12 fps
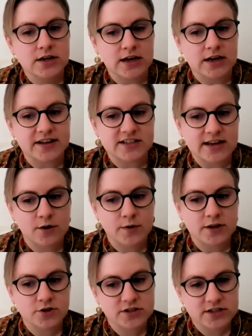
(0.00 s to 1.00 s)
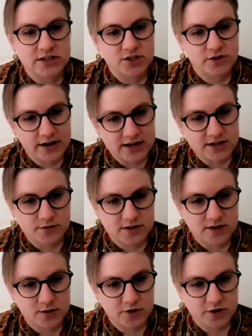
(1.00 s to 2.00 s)
And that's how we learned to interact
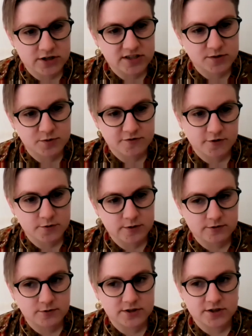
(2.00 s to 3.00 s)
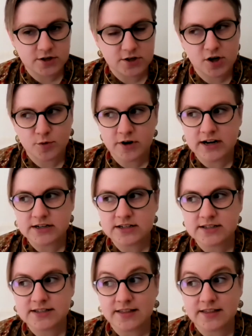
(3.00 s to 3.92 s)
with immigrants before we started our practice.